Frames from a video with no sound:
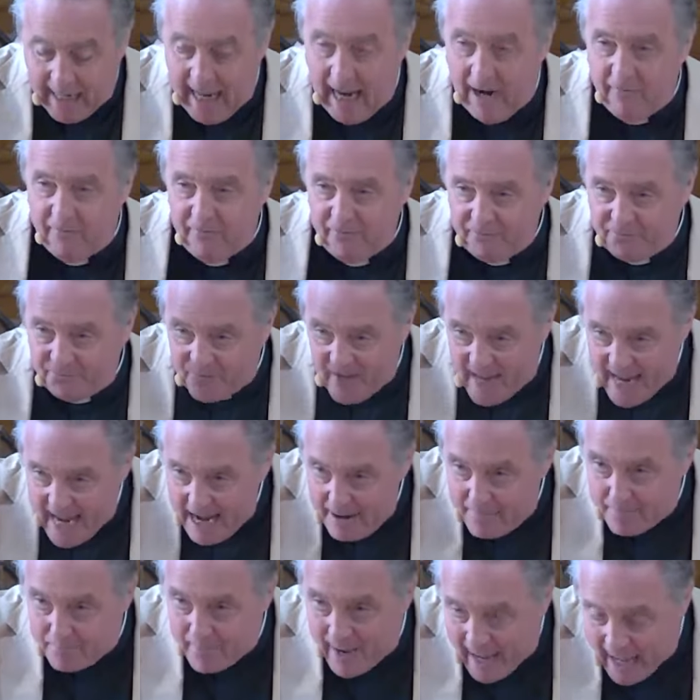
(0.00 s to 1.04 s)
and
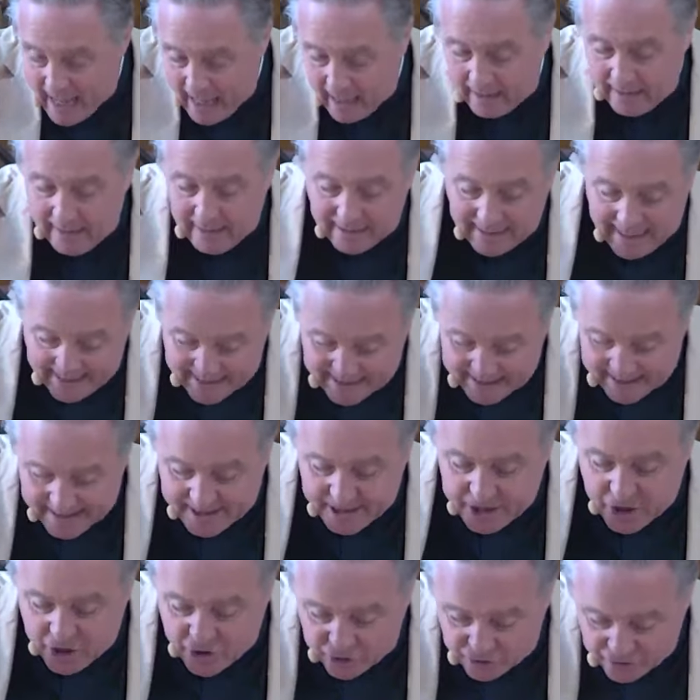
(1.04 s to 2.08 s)
female, let us
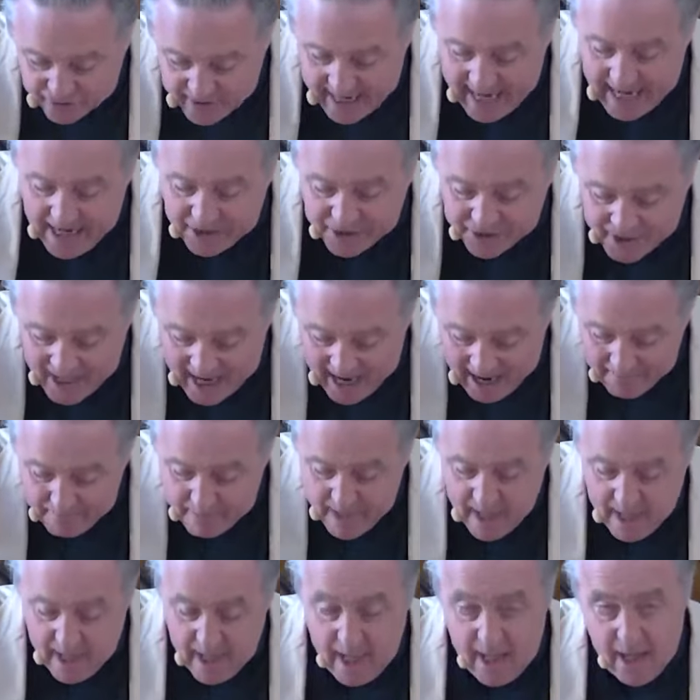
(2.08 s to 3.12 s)
create them.
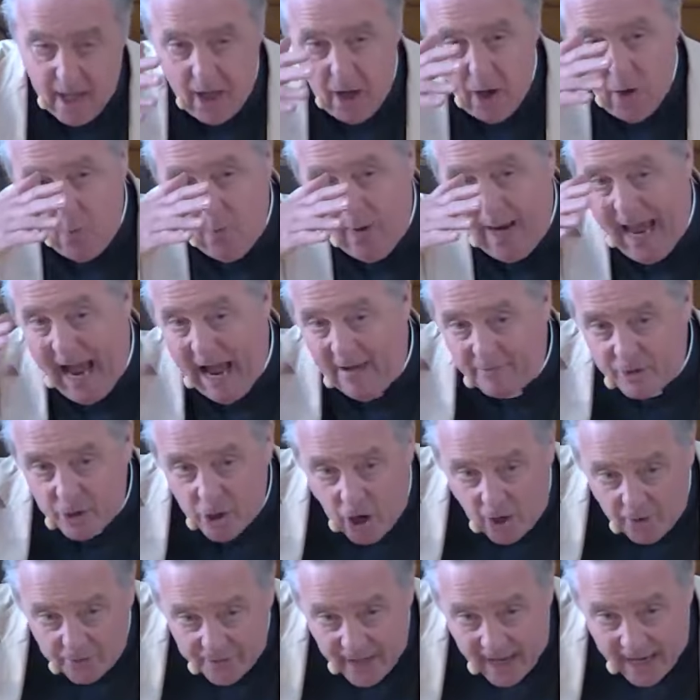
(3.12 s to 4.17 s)
We haven't
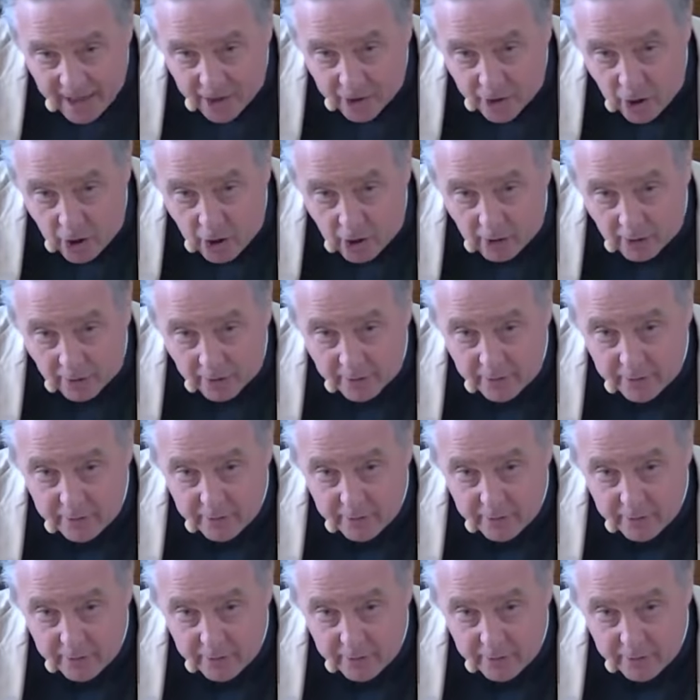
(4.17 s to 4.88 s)
got that God.